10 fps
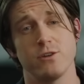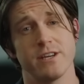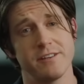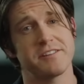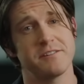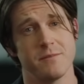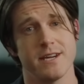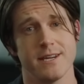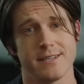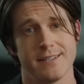can listen to
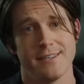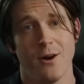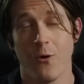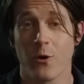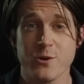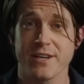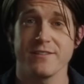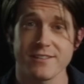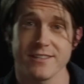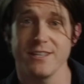me, or you can
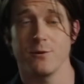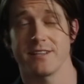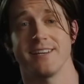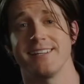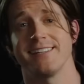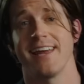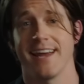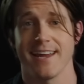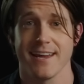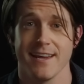listen to USA
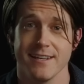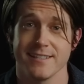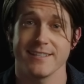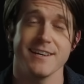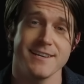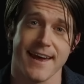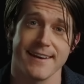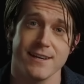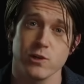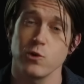Today, CNET,
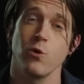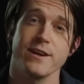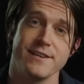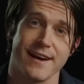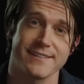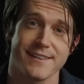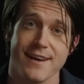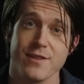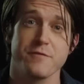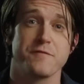
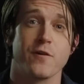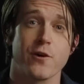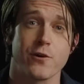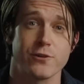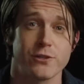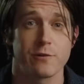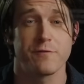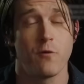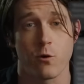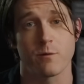CoinDesk, The Verge, or
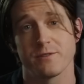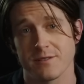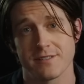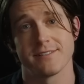Forbes.